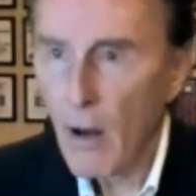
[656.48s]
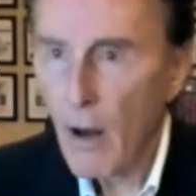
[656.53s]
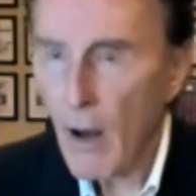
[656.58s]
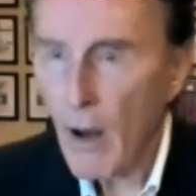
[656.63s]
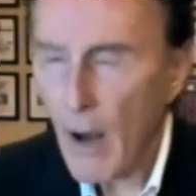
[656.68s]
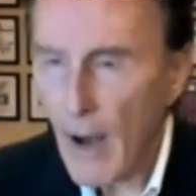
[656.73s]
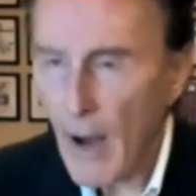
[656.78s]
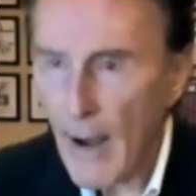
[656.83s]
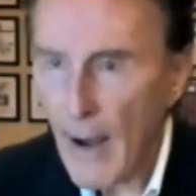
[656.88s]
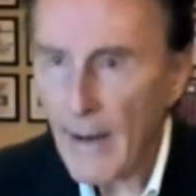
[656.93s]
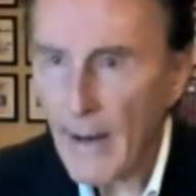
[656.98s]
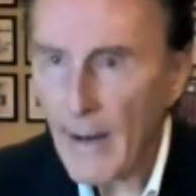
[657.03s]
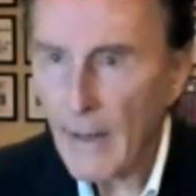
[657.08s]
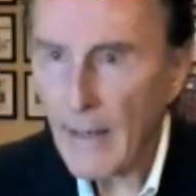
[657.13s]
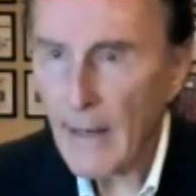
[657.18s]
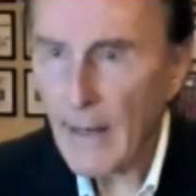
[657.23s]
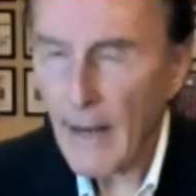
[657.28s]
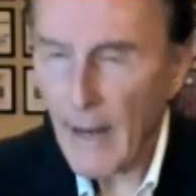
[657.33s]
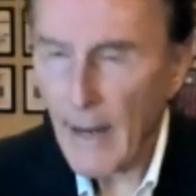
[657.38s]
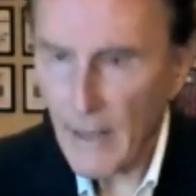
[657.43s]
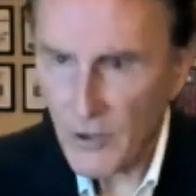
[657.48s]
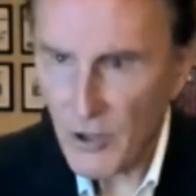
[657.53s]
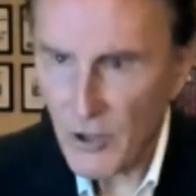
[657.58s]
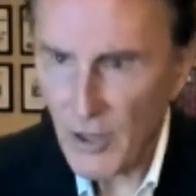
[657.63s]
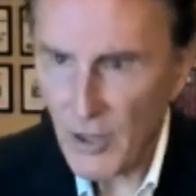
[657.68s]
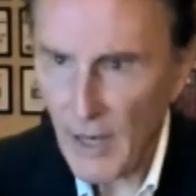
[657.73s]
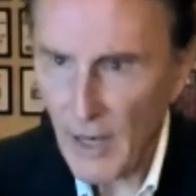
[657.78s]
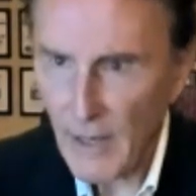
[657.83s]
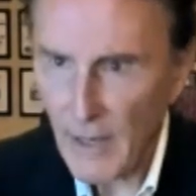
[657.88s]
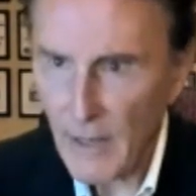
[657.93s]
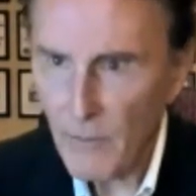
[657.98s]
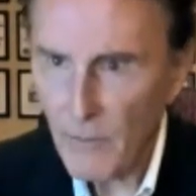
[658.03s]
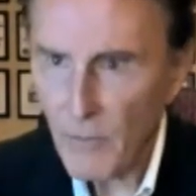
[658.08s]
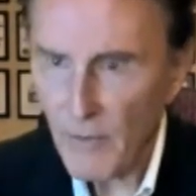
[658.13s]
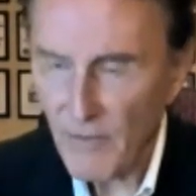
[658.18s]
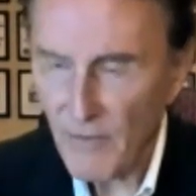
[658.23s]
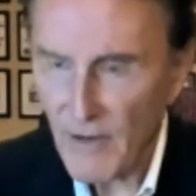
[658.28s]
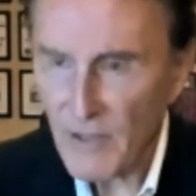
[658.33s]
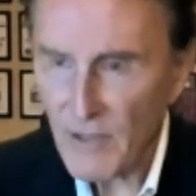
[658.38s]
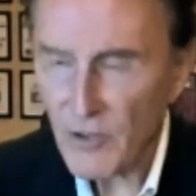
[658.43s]
highly educated
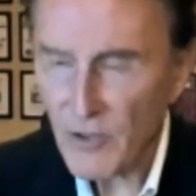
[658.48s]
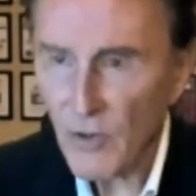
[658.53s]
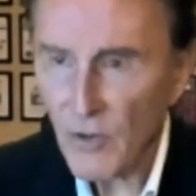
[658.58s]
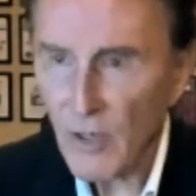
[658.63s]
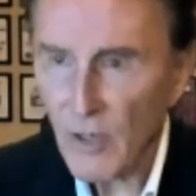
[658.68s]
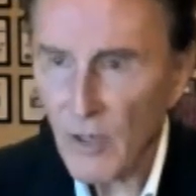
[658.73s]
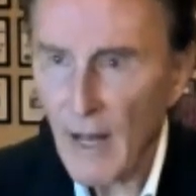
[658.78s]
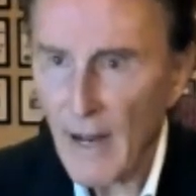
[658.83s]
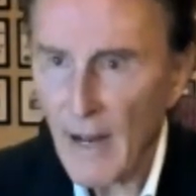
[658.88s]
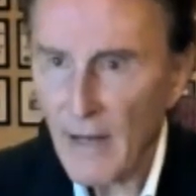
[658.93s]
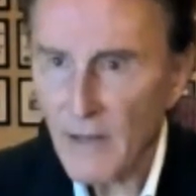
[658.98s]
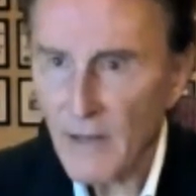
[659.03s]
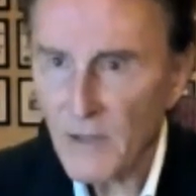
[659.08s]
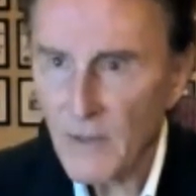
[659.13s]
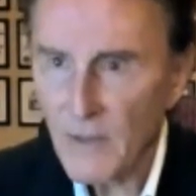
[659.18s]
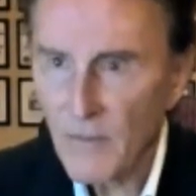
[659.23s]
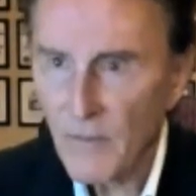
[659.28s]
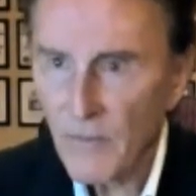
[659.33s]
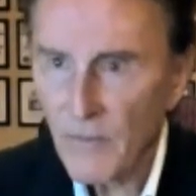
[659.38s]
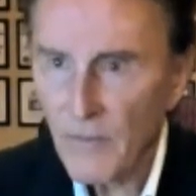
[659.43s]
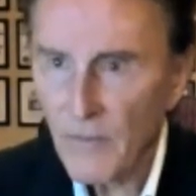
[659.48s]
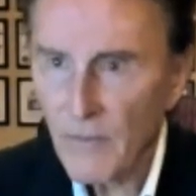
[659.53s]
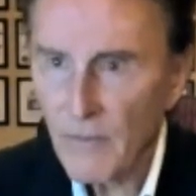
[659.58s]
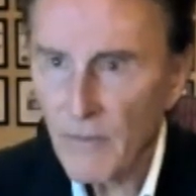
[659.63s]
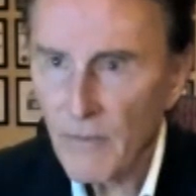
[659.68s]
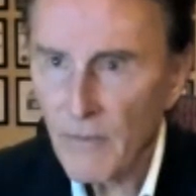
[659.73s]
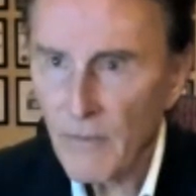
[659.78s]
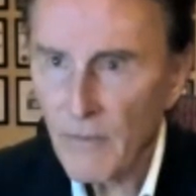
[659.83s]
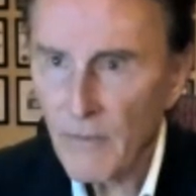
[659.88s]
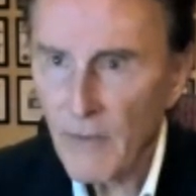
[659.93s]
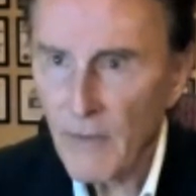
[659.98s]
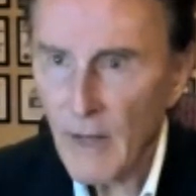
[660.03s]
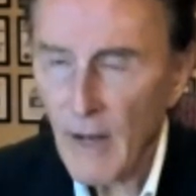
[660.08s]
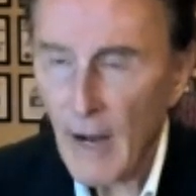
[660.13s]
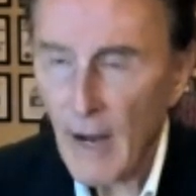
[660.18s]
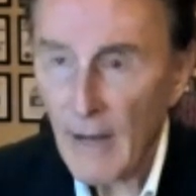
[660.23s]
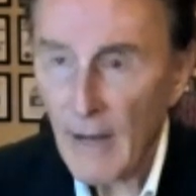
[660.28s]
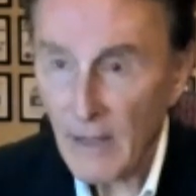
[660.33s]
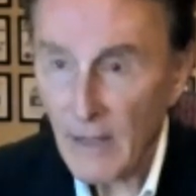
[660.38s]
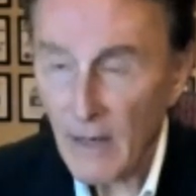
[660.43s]
professional class
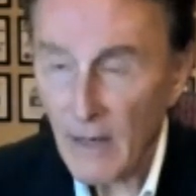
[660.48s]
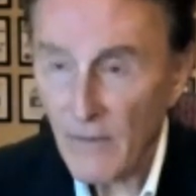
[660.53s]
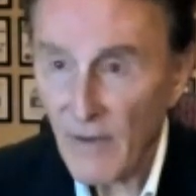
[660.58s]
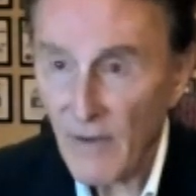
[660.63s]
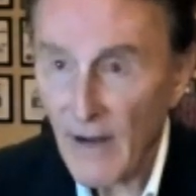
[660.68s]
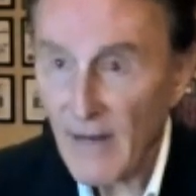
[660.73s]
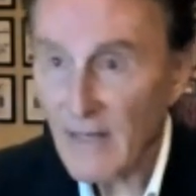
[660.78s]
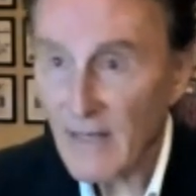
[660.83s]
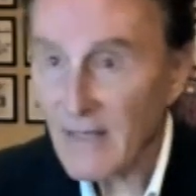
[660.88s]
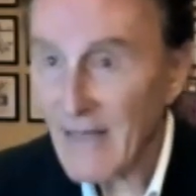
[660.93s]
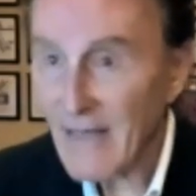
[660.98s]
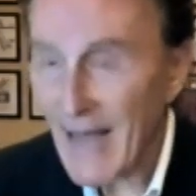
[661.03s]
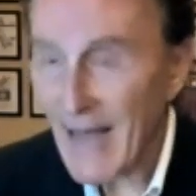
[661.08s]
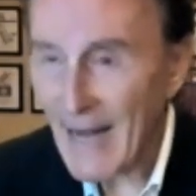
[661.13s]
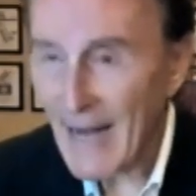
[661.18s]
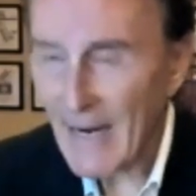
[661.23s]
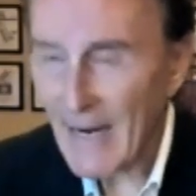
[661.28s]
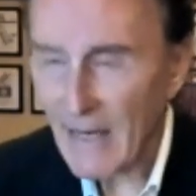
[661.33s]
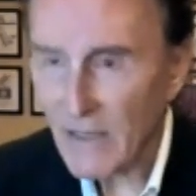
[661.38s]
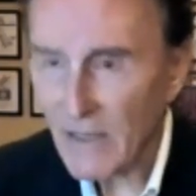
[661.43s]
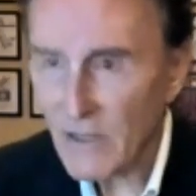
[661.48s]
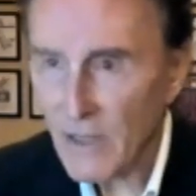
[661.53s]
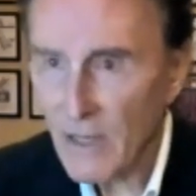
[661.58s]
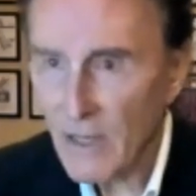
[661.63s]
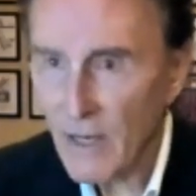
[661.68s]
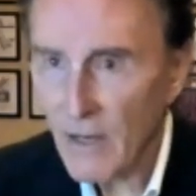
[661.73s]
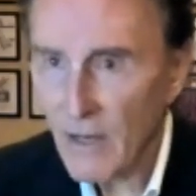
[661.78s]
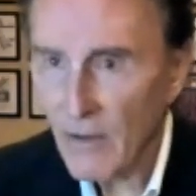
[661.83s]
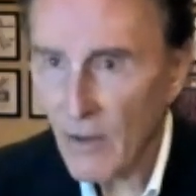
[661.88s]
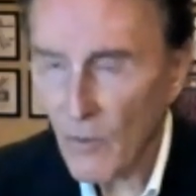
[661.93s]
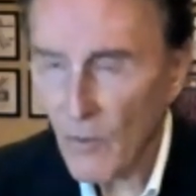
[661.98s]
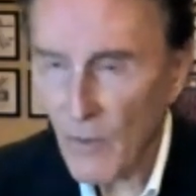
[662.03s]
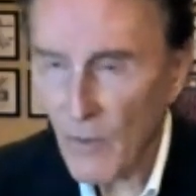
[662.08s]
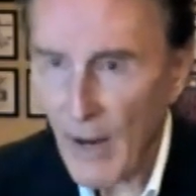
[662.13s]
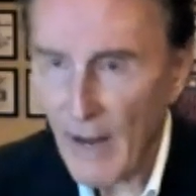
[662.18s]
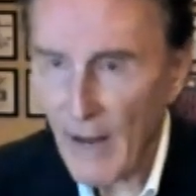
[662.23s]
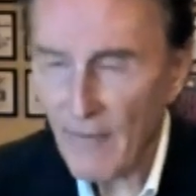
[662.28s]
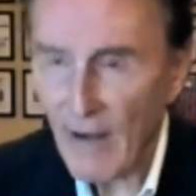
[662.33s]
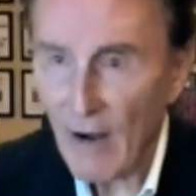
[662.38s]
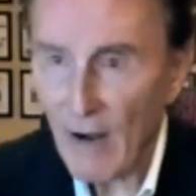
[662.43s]
identified as addicts than we
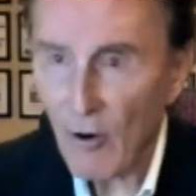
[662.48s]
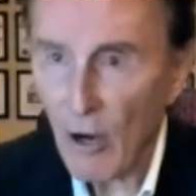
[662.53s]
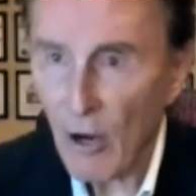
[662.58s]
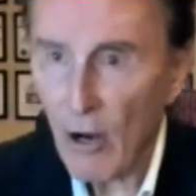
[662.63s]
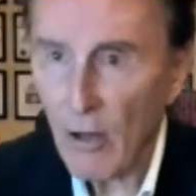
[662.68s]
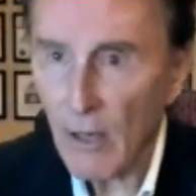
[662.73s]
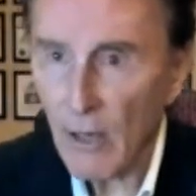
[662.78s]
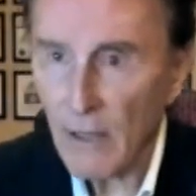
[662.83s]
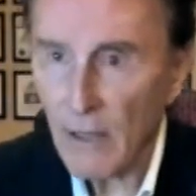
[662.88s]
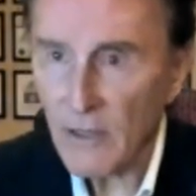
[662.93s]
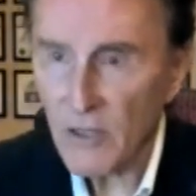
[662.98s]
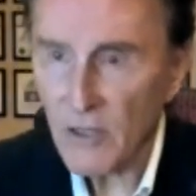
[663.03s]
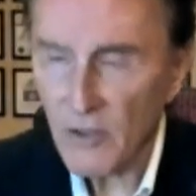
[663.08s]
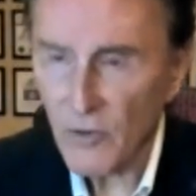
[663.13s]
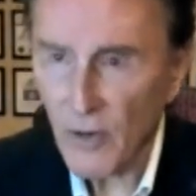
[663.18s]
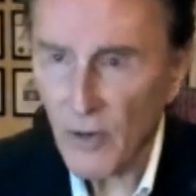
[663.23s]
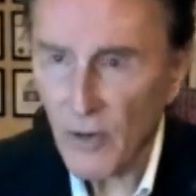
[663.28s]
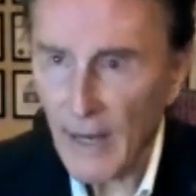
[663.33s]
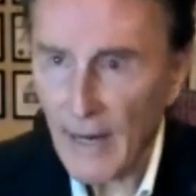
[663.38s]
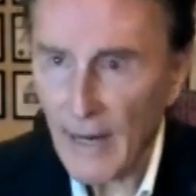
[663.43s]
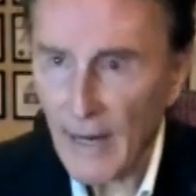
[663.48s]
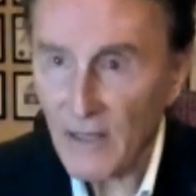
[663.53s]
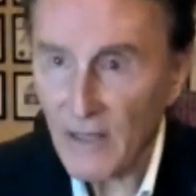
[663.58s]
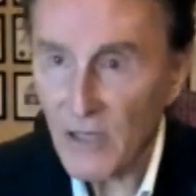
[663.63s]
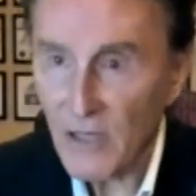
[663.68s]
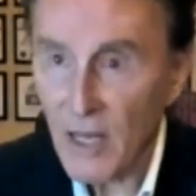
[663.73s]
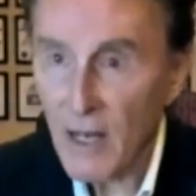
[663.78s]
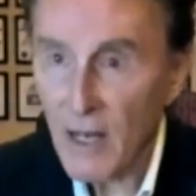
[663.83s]
have alcoholics and drug addicts